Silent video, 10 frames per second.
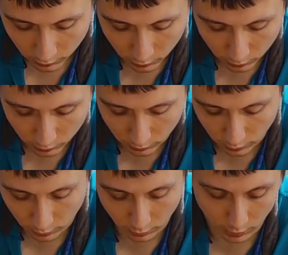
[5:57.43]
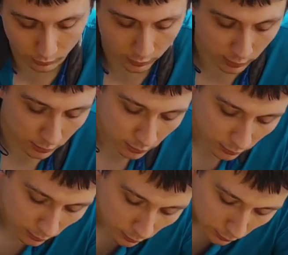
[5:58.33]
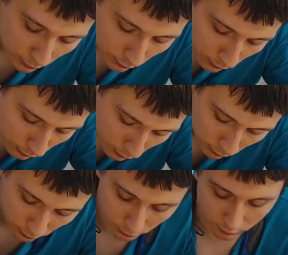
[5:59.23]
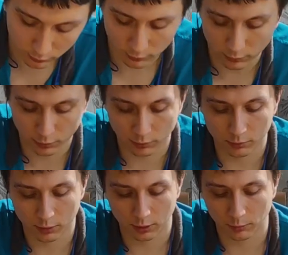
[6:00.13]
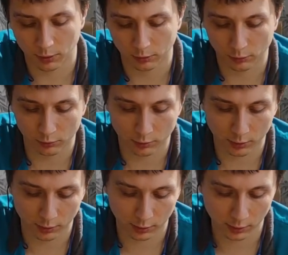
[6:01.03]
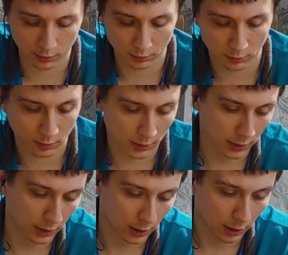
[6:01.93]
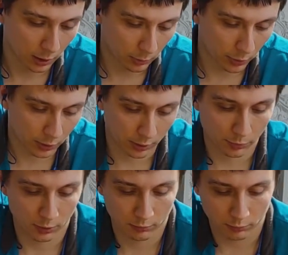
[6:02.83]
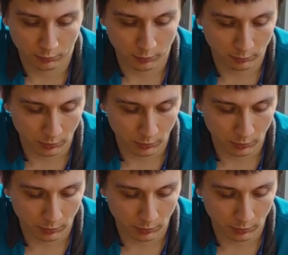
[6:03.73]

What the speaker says: So it allows us to install some electronics inside it. Perhaps it will be